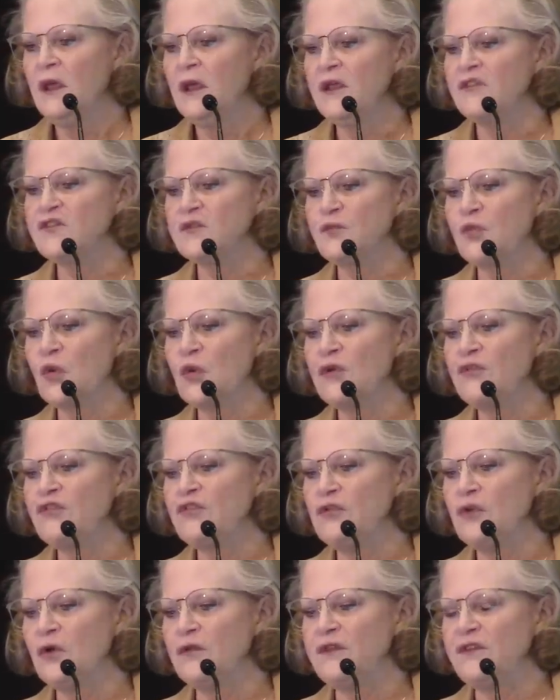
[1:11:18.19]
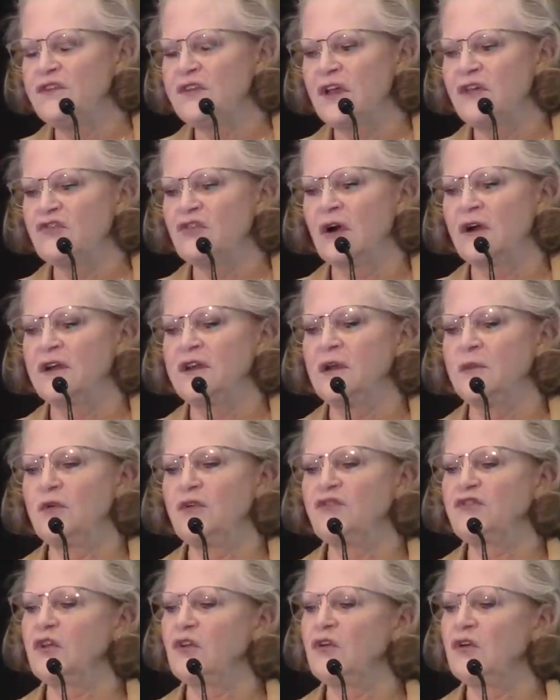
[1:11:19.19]
It's important to know these hedgehog
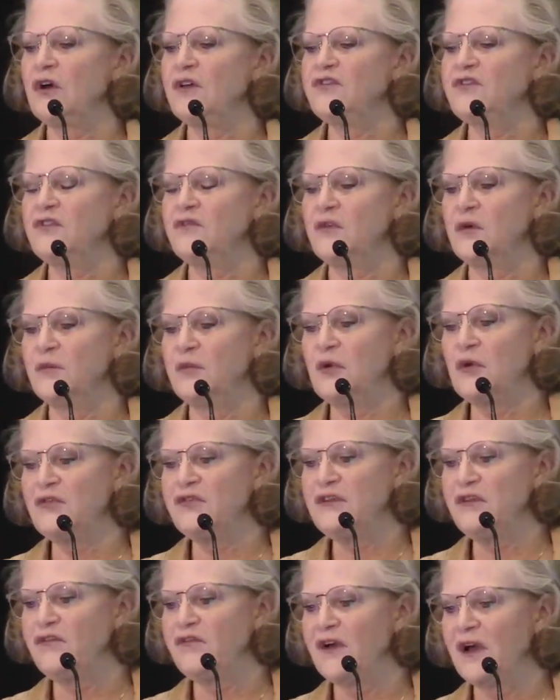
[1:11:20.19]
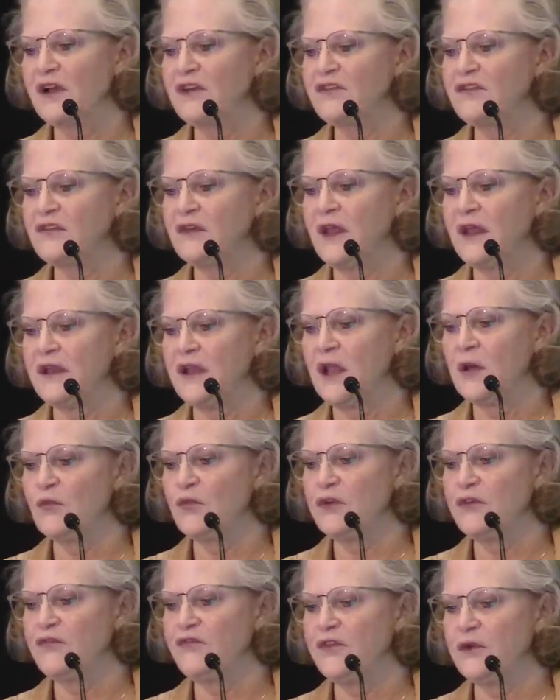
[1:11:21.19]
inhibitors can cause severe birth defects and
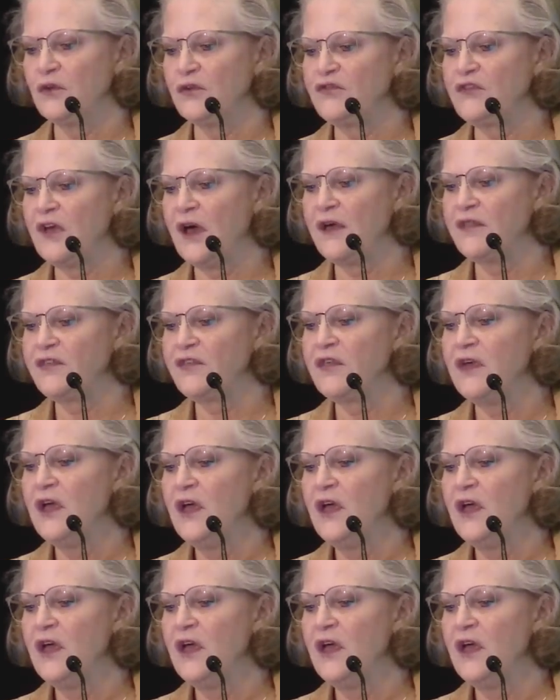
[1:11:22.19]
embryo-fetal death.